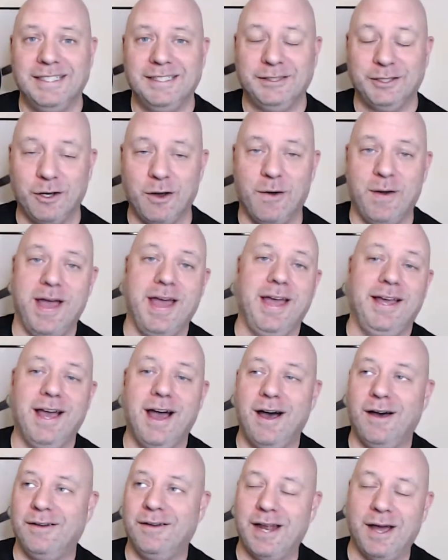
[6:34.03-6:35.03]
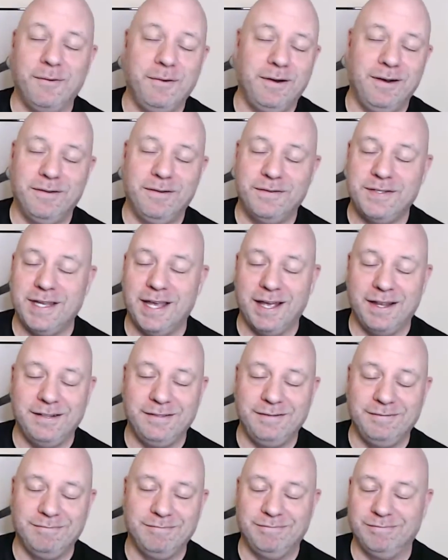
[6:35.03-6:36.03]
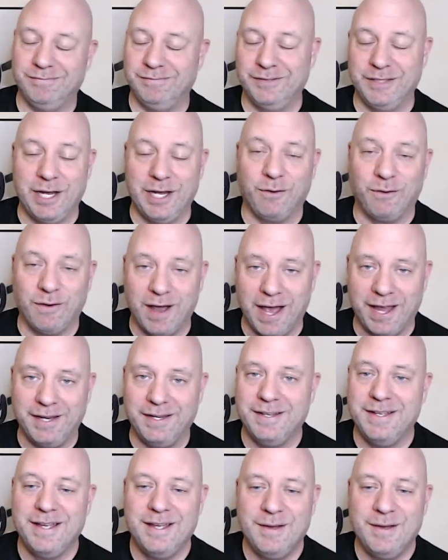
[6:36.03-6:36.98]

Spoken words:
to go hang out, I would have said, yeah, right.